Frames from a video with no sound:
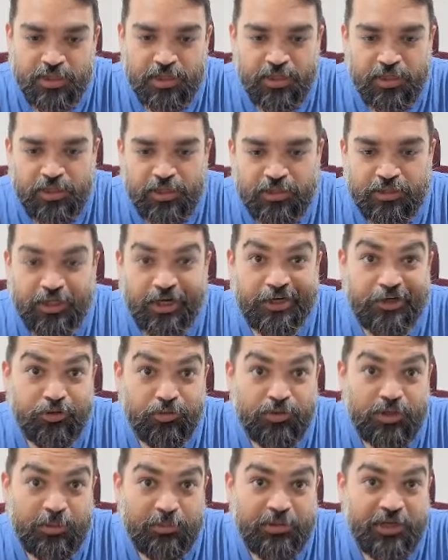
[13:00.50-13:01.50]
that you
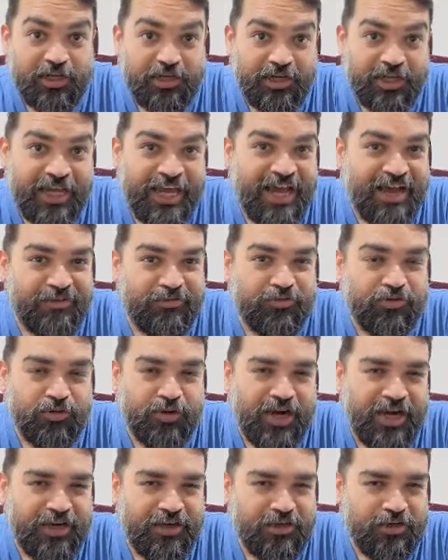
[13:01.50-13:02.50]
typically have to
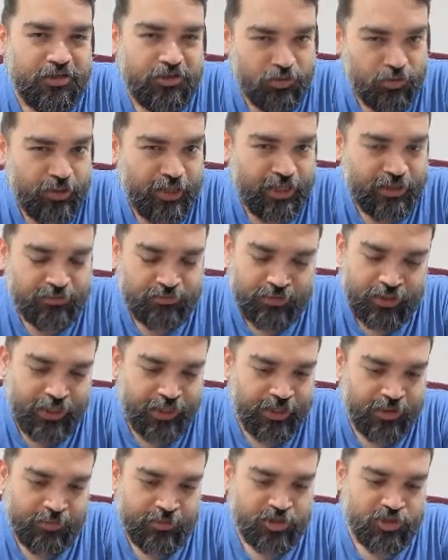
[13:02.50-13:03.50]
handle today, like I
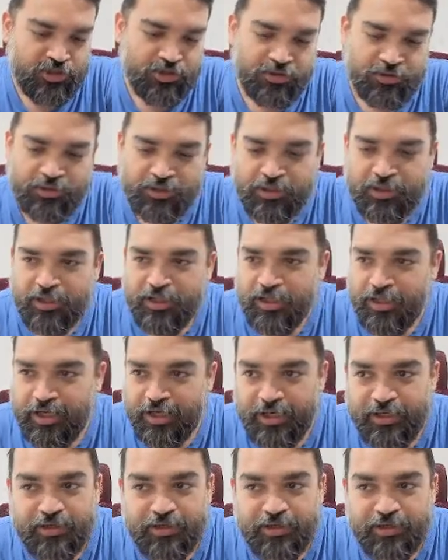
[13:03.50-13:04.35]
mentioned, right?